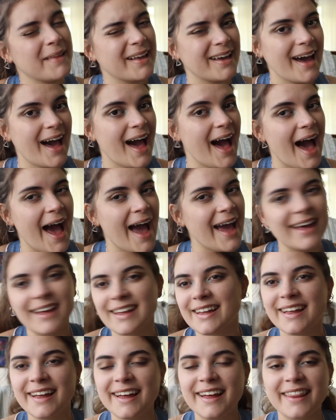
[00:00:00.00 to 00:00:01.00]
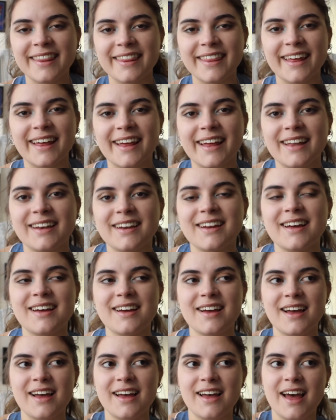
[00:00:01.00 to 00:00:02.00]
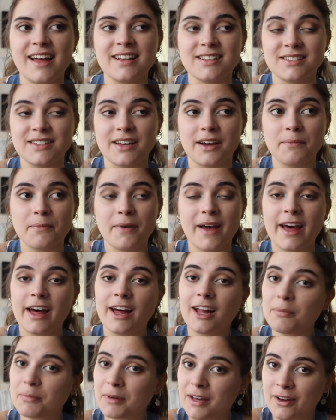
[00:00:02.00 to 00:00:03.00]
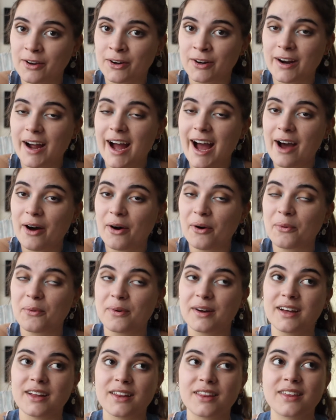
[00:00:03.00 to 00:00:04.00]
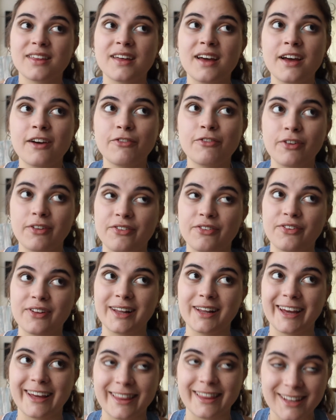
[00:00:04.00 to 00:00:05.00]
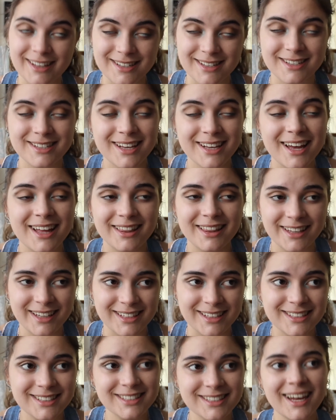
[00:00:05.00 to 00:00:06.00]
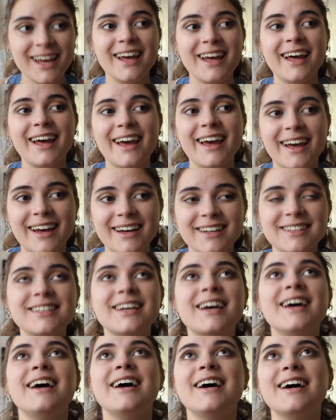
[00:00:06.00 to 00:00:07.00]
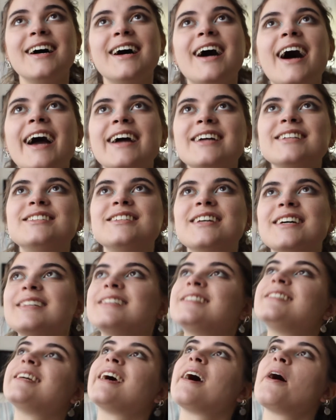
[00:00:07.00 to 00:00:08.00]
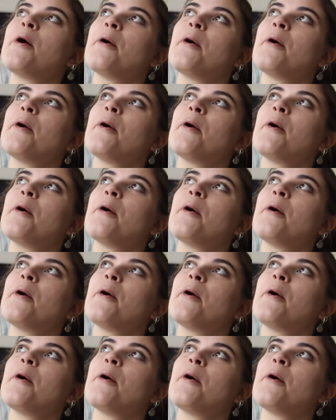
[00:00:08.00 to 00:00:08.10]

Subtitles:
guy that ends up helping her out with fulfilling this list. And I just...